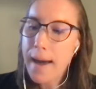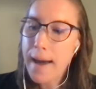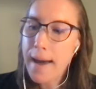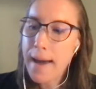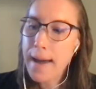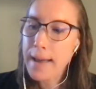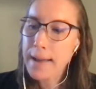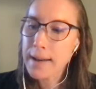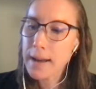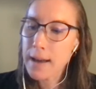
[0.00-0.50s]

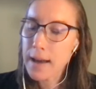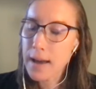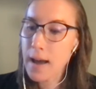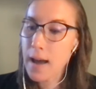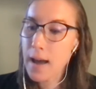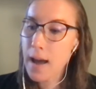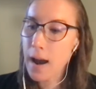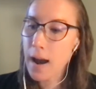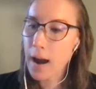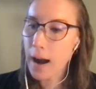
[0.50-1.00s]
And
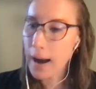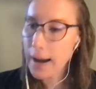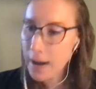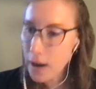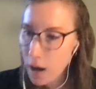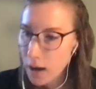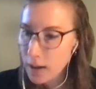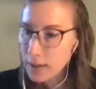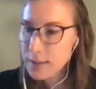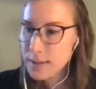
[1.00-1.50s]

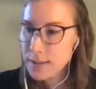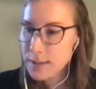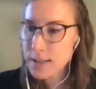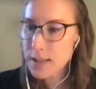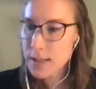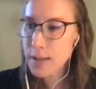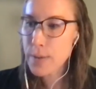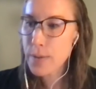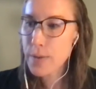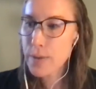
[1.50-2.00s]
I
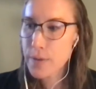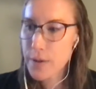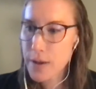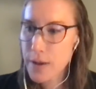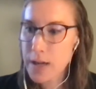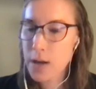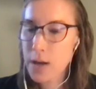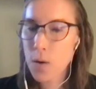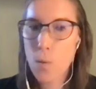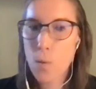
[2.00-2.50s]
honestly
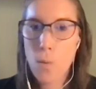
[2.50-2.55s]
think